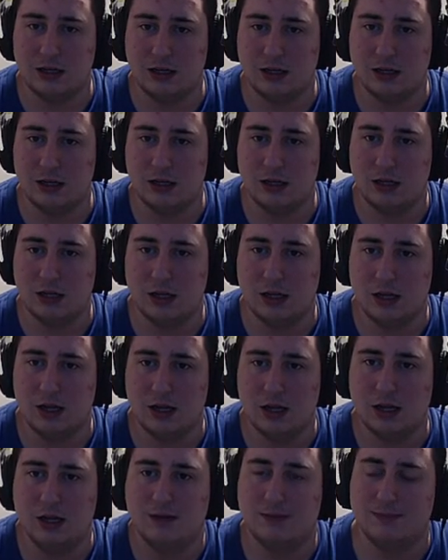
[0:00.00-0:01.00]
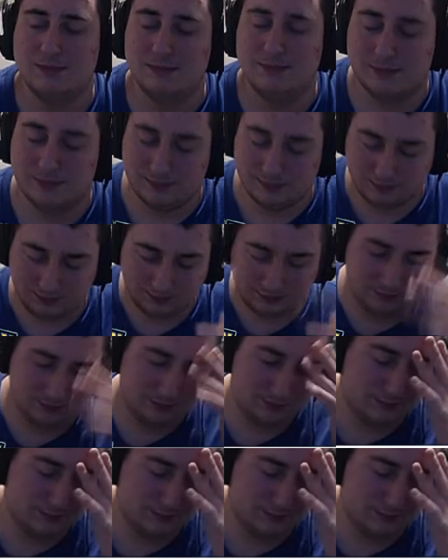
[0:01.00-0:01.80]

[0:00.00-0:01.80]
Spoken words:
No one is speaking in this clip.